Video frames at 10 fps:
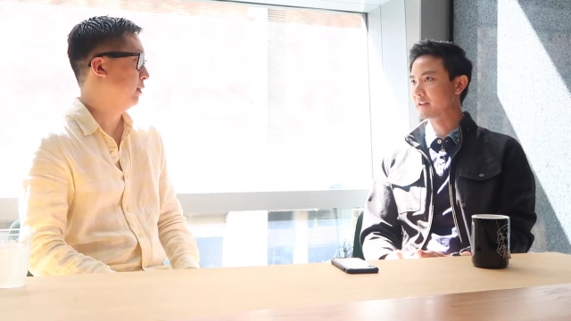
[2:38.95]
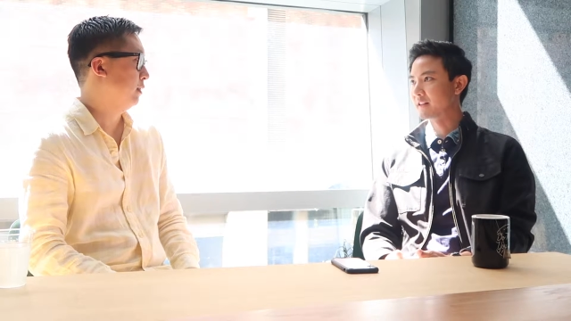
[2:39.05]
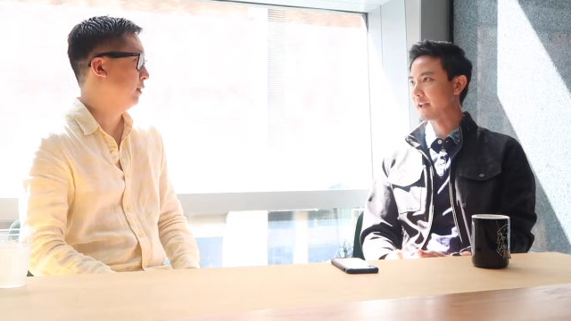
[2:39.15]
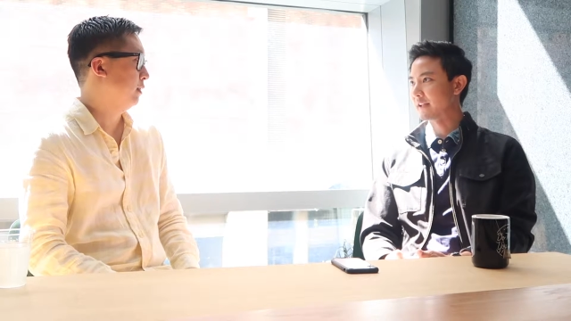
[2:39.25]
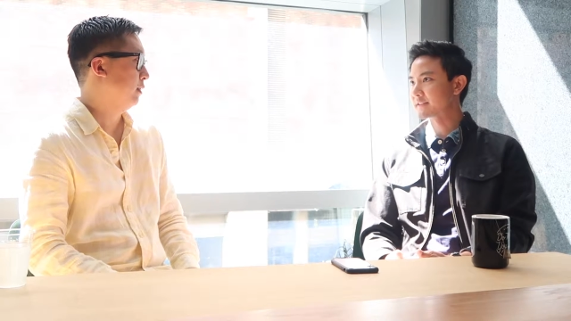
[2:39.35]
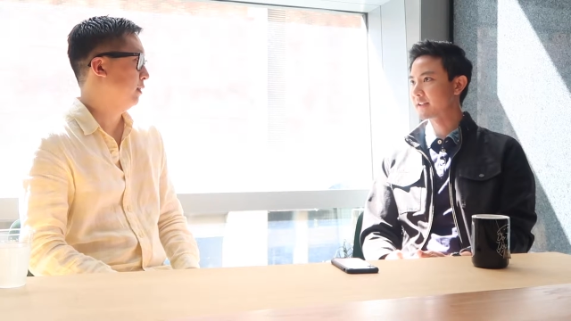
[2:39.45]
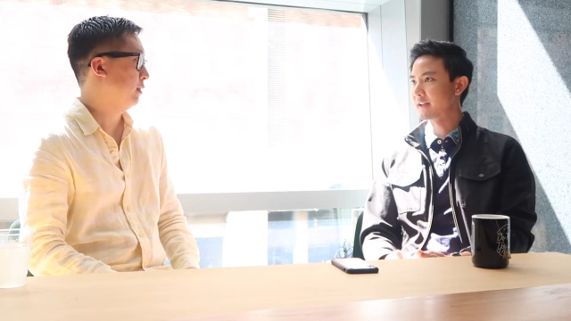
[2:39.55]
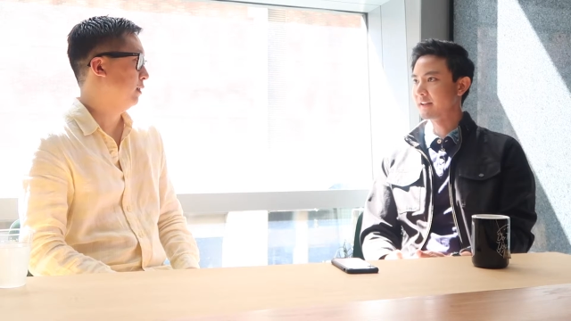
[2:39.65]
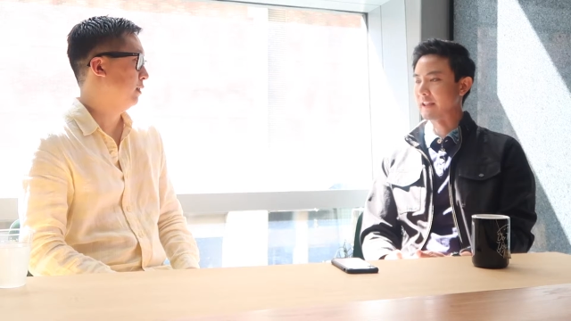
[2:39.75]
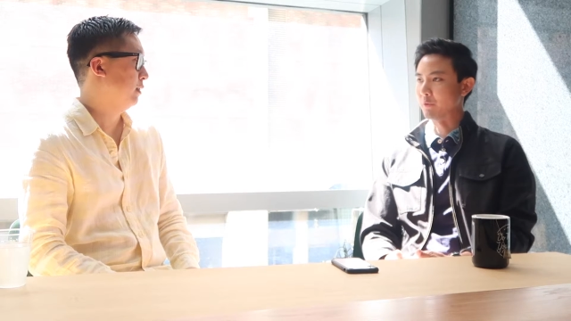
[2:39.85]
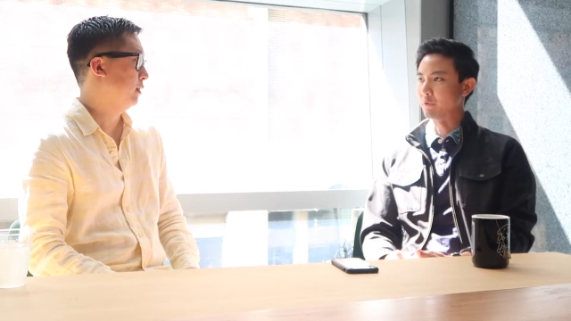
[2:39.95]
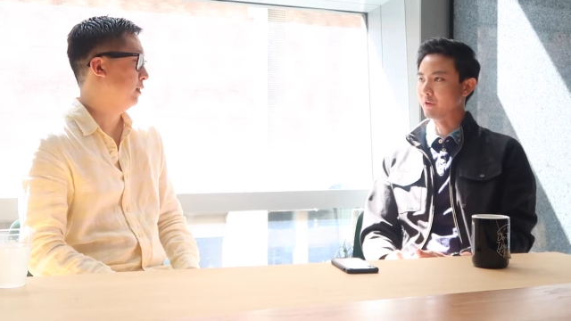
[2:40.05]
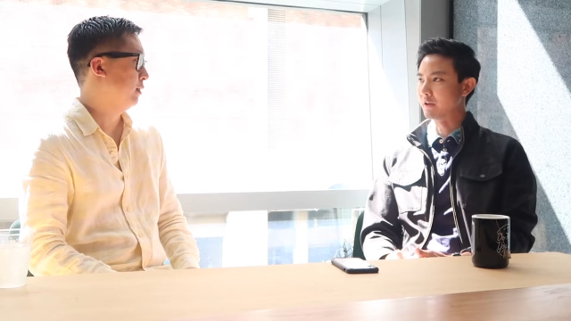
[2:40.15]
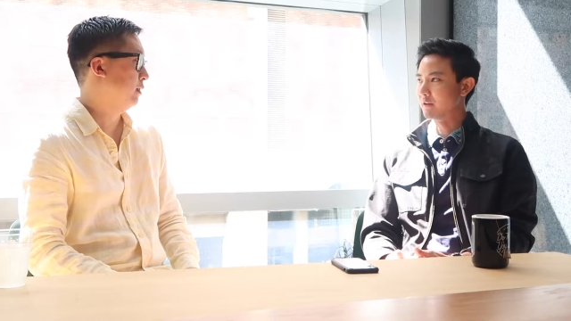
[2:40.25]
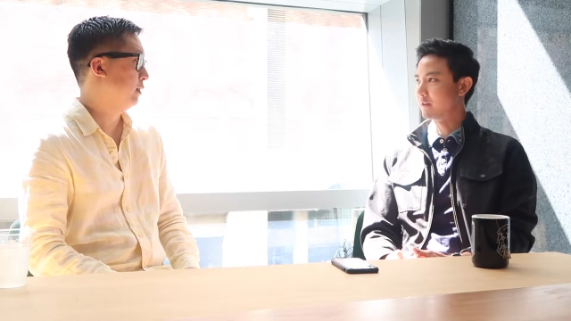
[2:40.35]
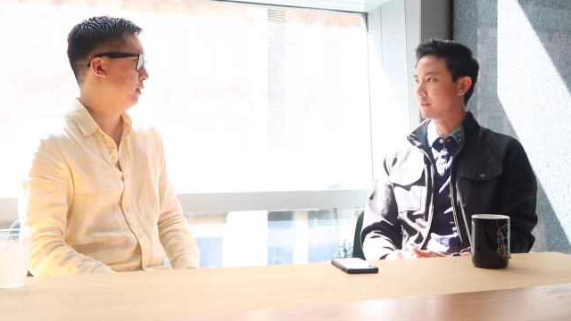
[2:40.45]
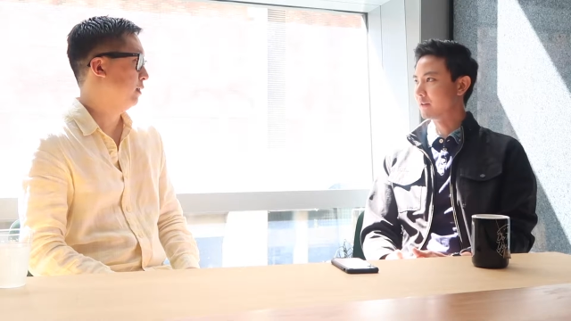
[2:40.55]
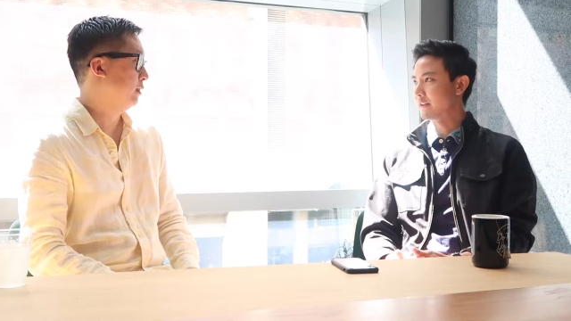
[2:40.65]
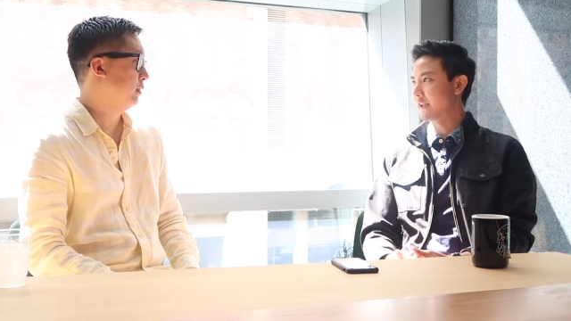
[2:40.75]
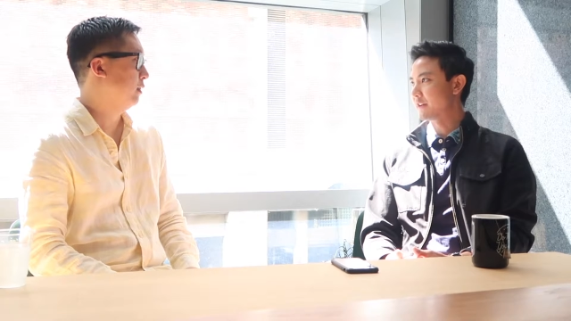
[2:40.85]
Speaker 1: clicks that would
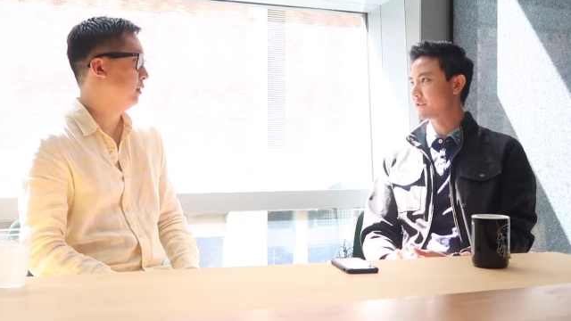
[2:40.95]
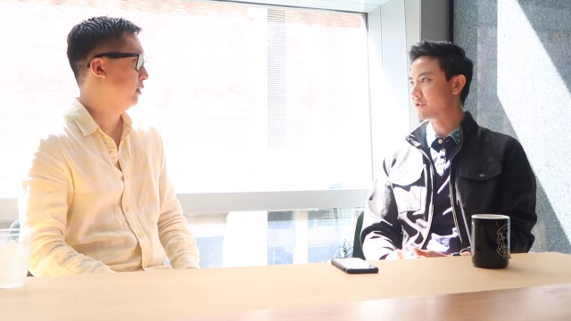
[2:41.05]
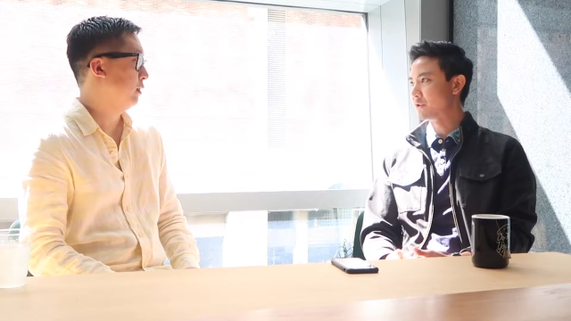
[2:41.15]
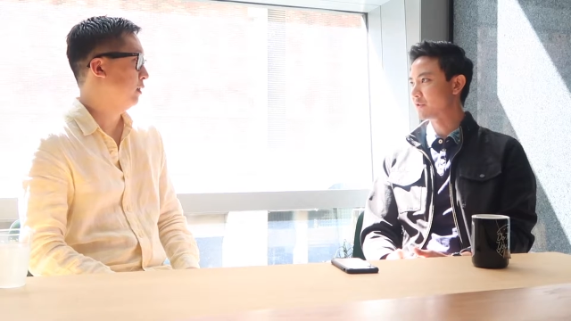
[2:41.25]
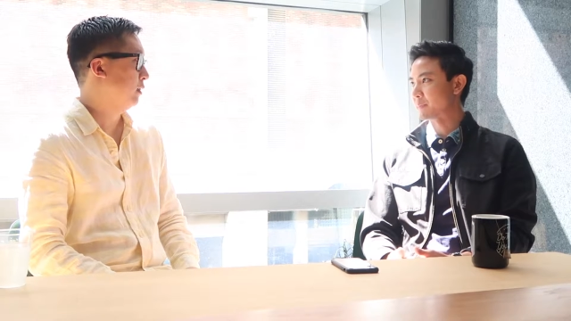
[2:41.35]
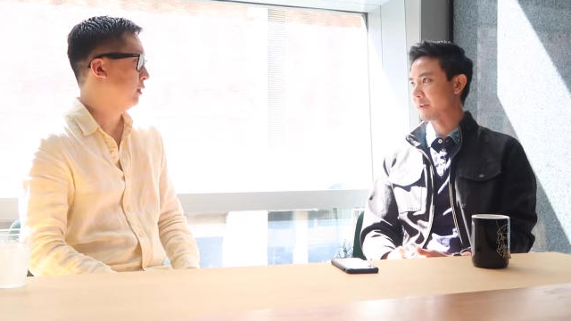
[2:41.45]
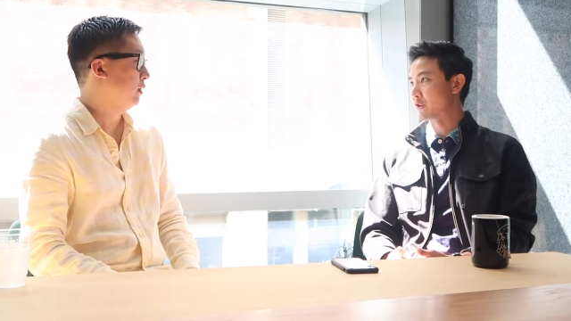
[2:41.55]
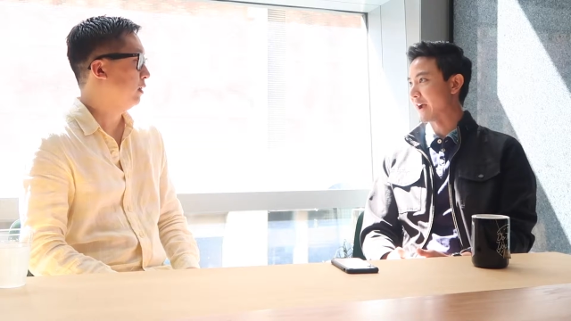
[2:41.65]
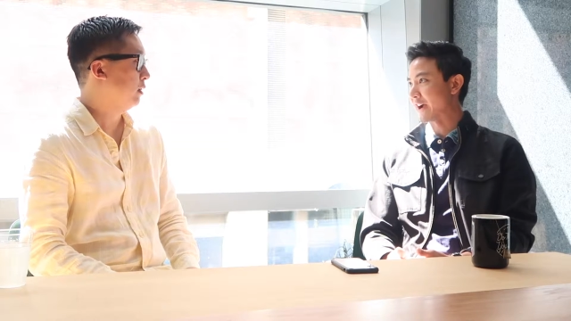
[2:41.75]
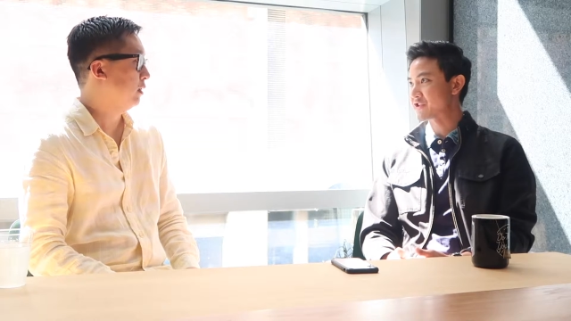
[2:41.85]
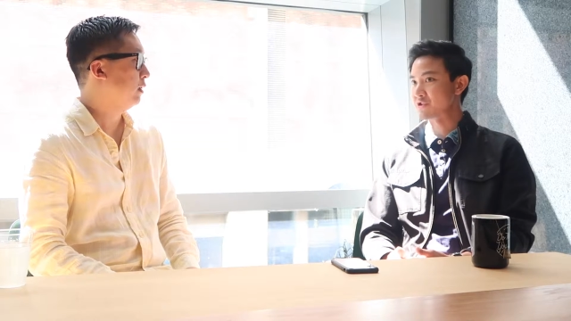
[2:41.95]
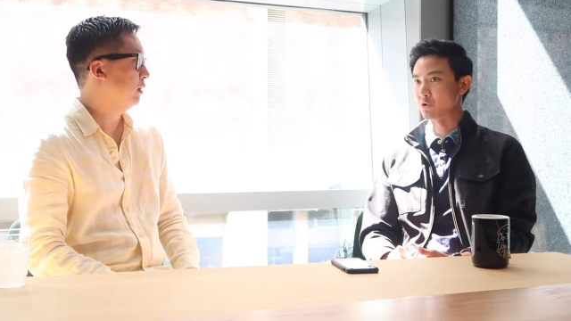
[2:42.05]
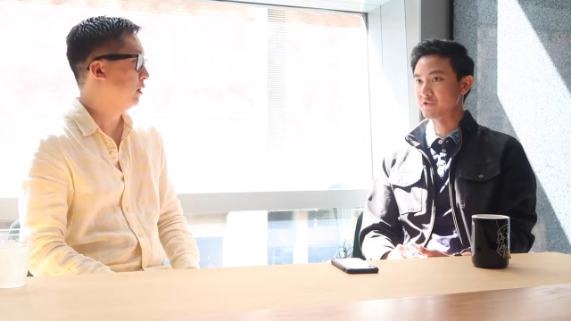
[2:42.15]
lead to some interaction